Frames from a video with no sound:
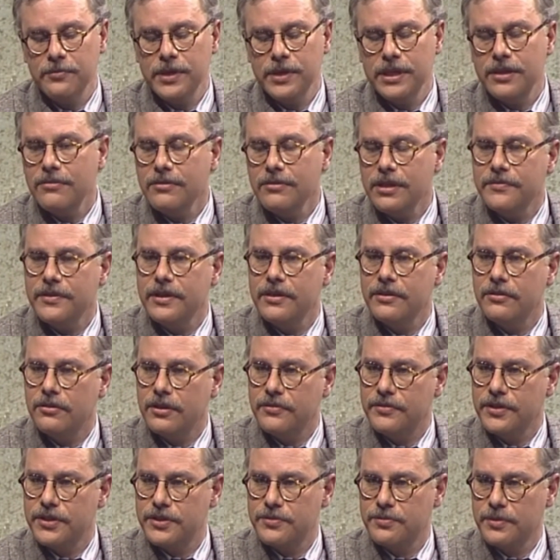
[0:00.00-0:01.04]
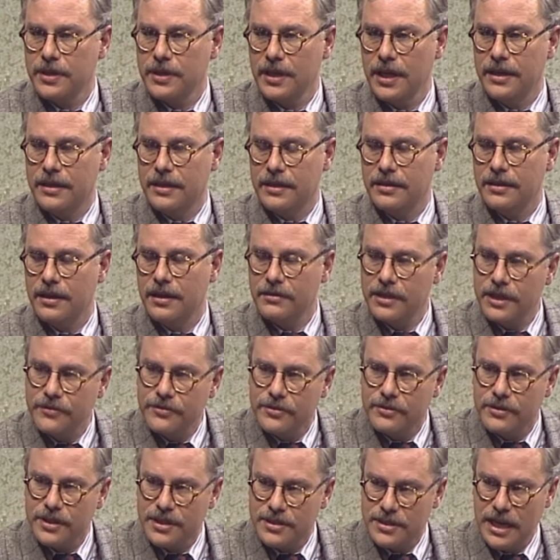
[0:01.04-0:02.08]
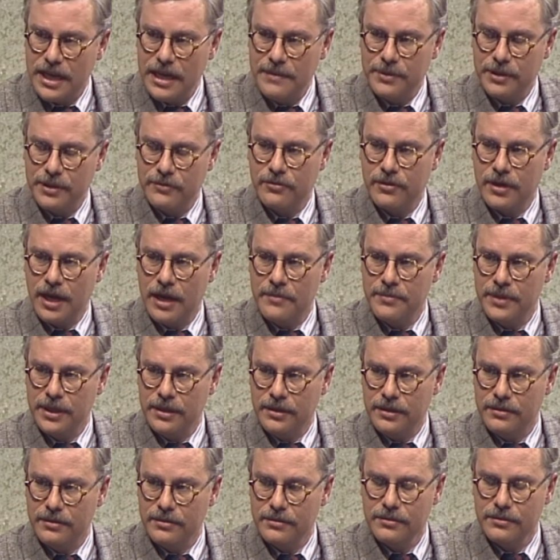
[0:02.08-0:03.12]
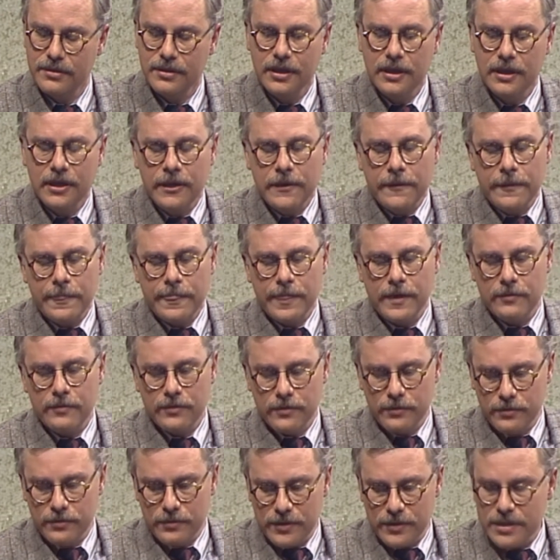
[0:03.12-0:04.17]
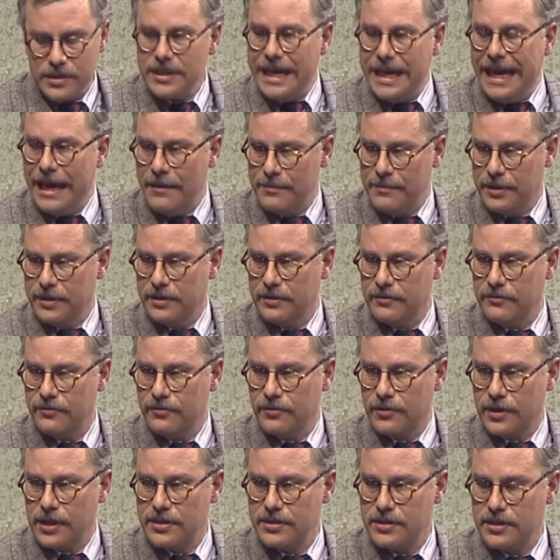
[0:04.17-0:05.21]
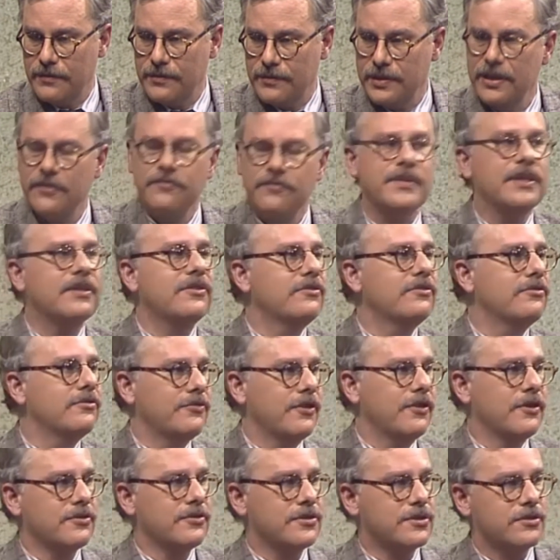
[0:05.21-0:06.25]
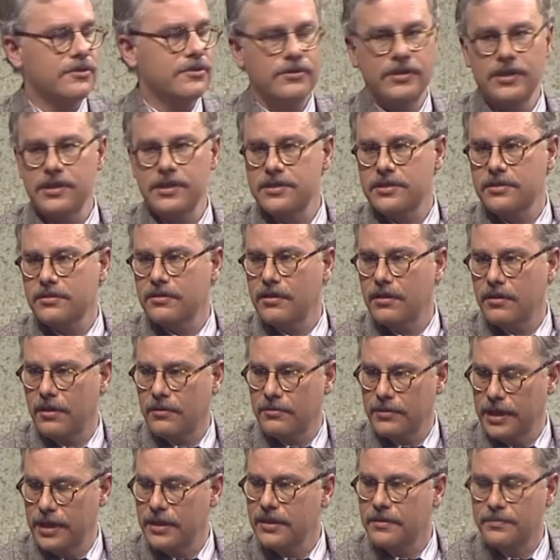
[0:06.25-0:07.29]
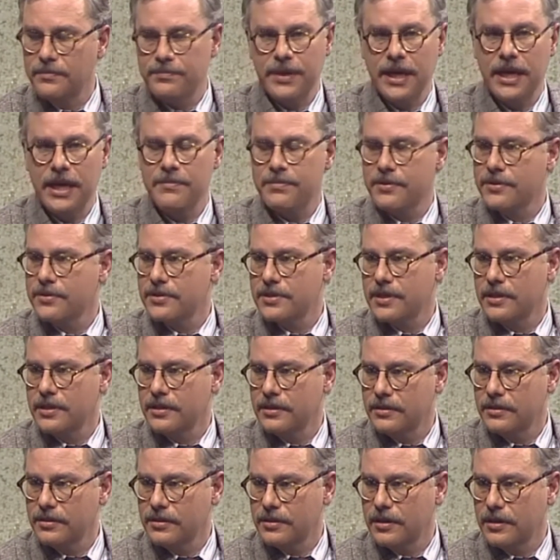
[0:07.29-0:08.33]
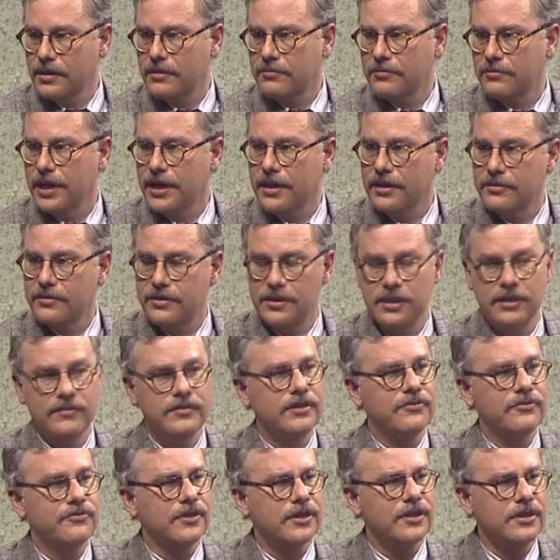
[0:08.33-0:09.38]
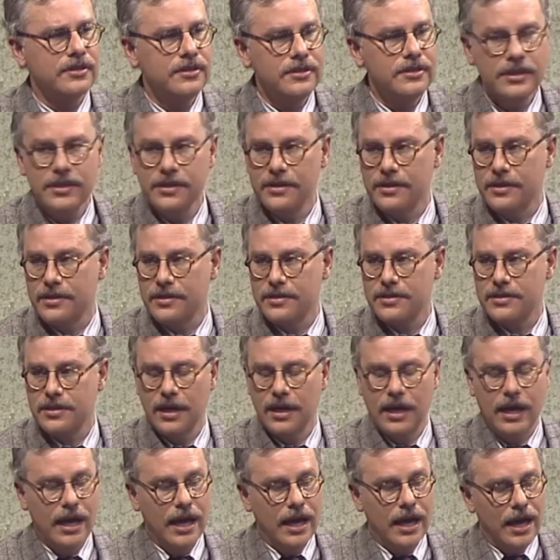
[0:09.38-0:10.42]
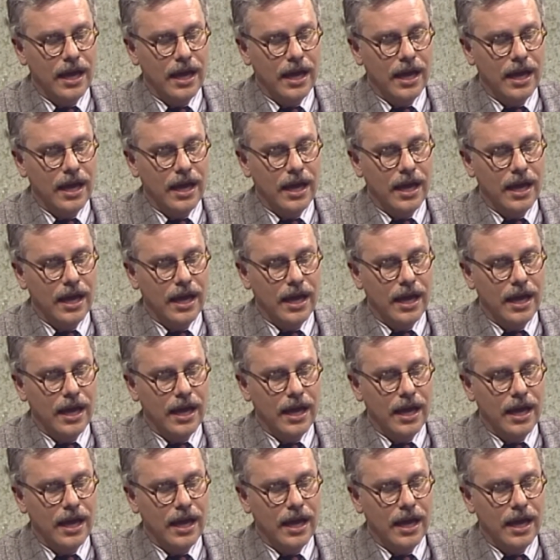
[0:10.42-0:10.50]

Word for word: We don't even know if it's related. And I'll give you an example of what I mean. This happened in 47. There have been UFO stories uh, in the papers and uh, radio TV for years.